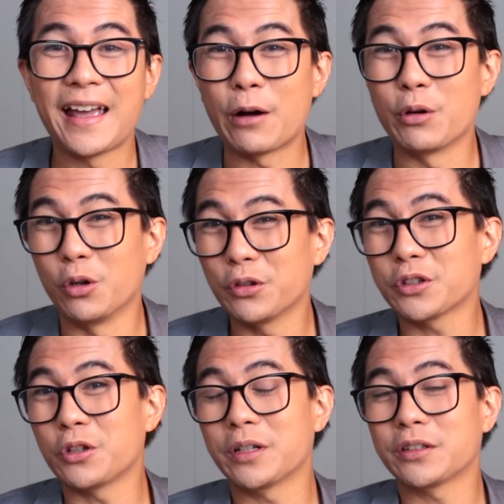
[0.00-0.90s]
And we're also
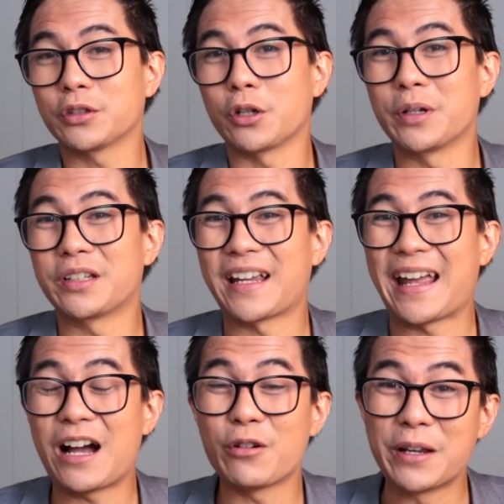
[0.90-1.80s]
going to go into
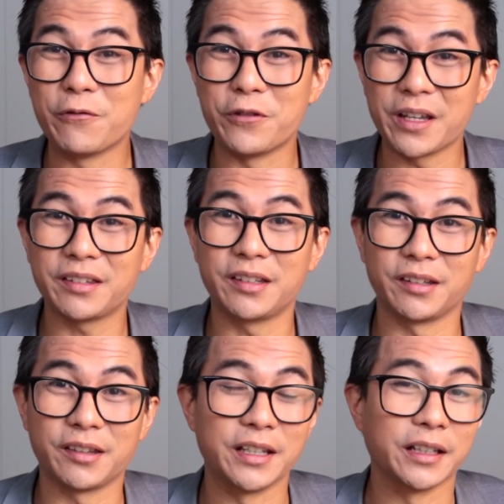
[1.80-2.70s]
how
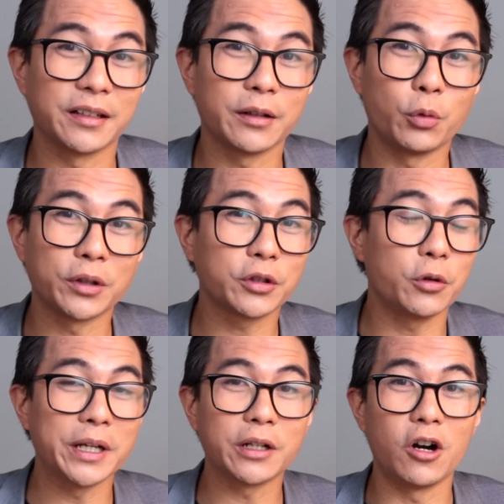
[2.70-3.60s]
investors think, what's
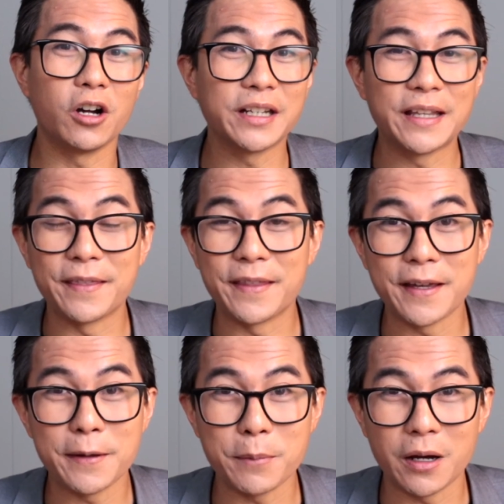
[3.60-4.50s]
going on in
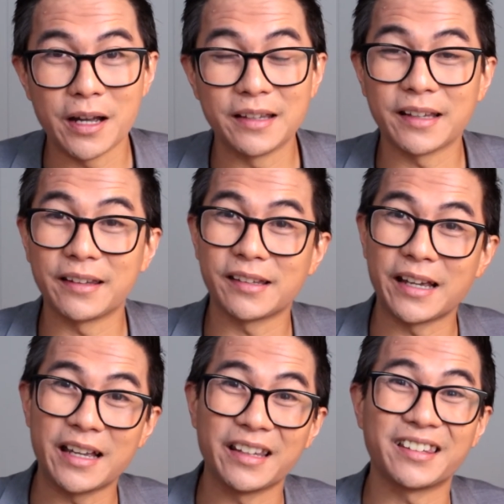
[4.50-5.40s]
their minds as
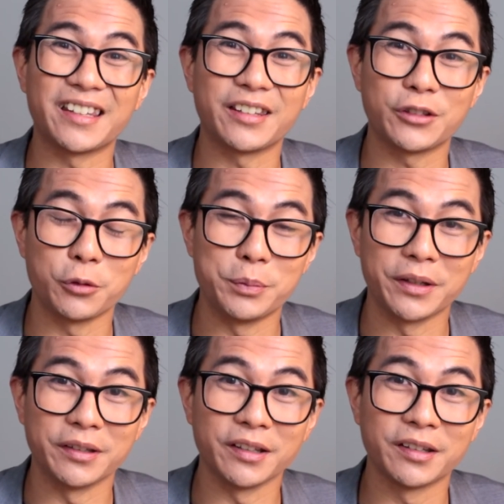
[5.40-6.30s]
they assess your
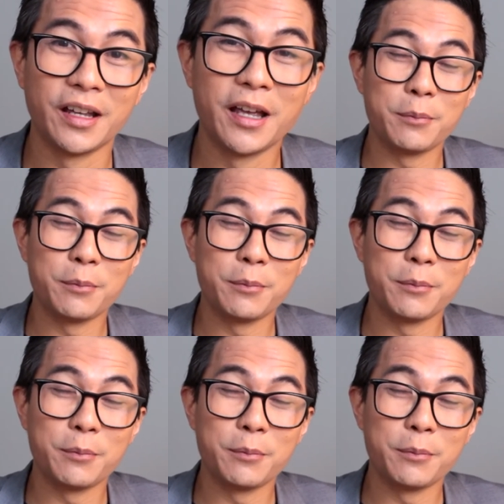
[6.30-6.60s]
business,